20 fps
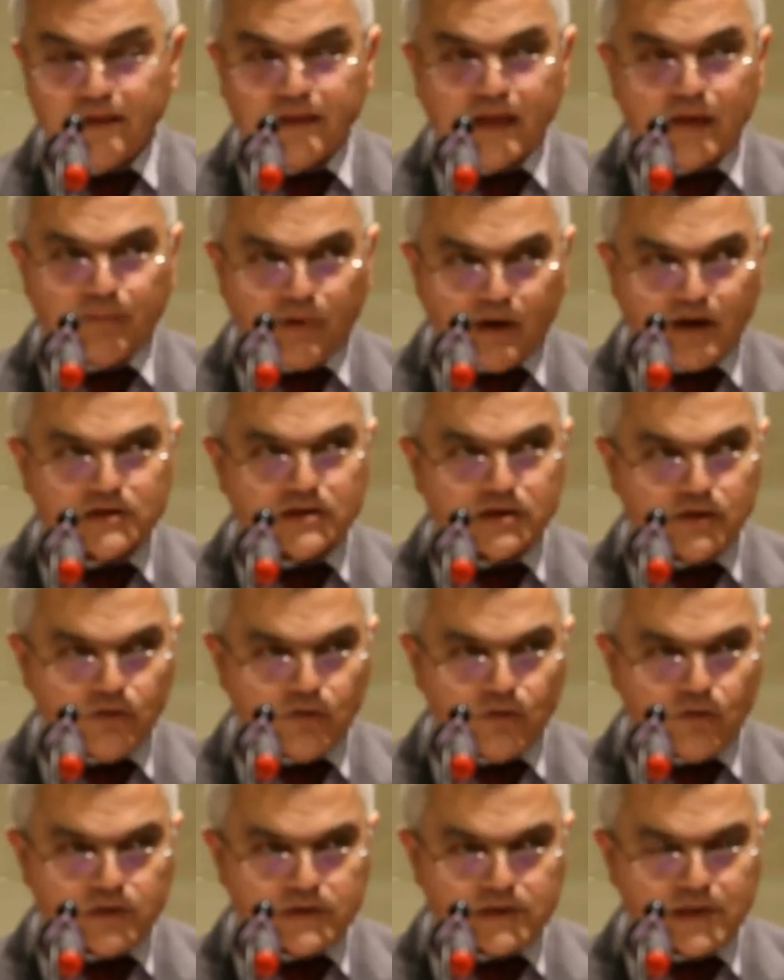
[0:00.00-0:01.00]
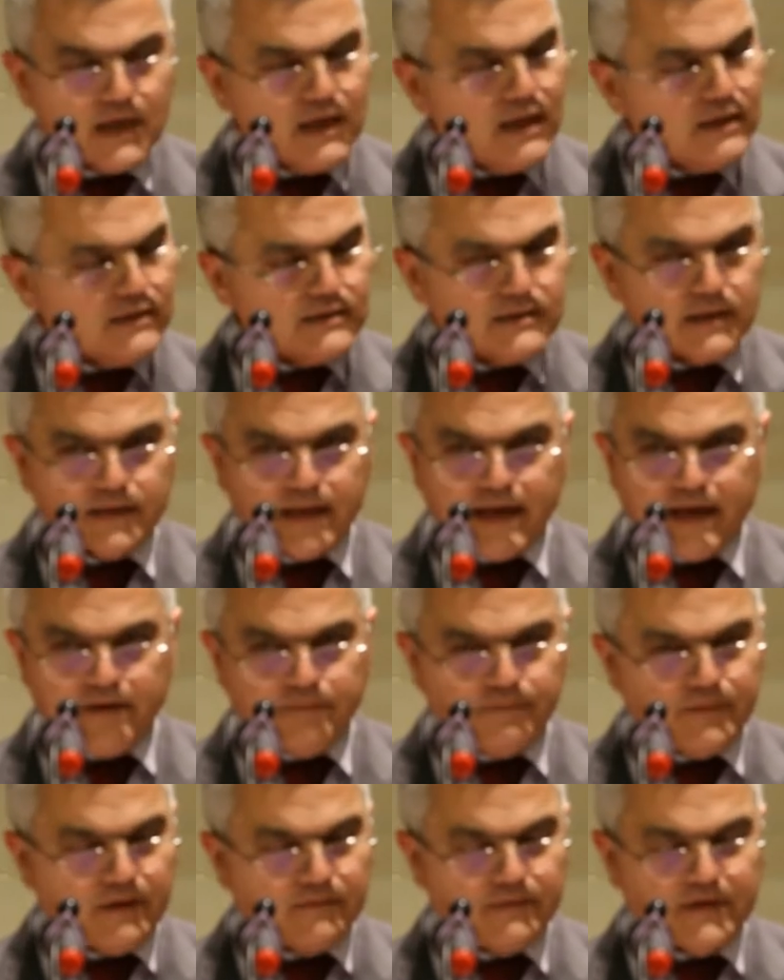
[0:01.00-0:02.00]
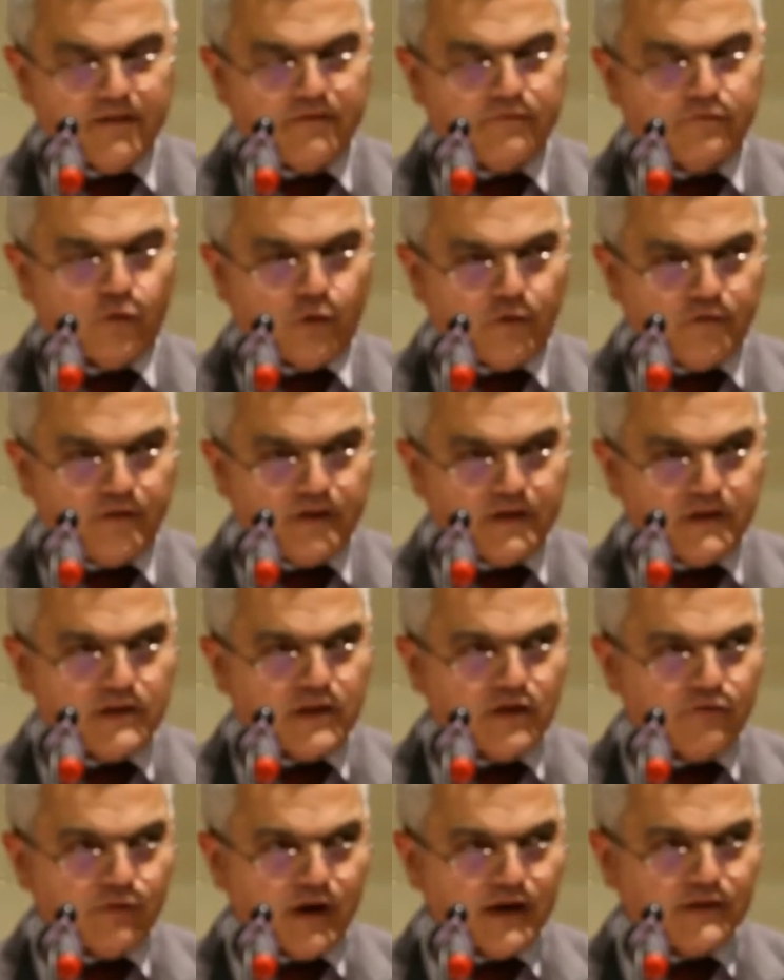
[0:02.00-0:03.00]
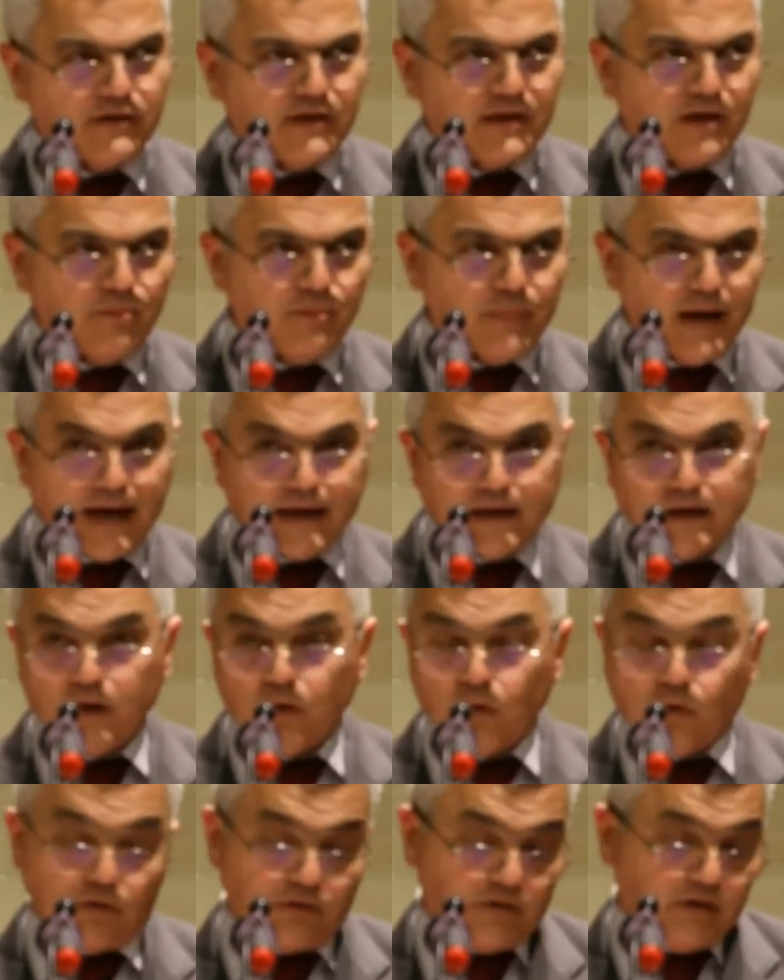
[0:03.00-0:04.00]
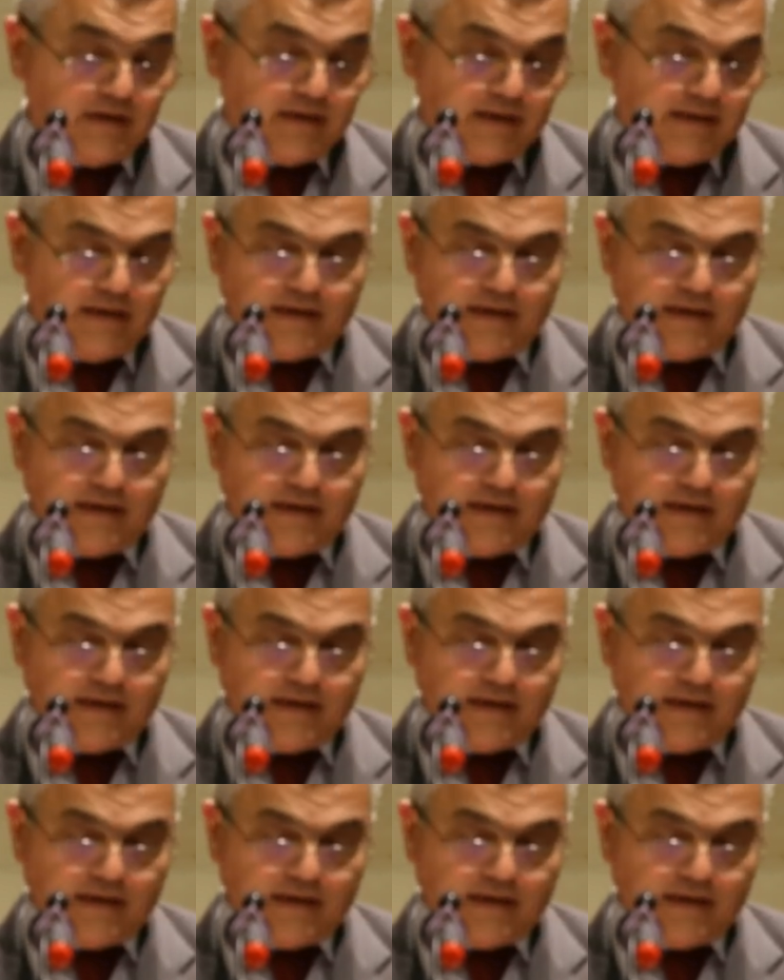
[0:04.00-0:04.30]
They passed laws that they forfeited their right to come back or to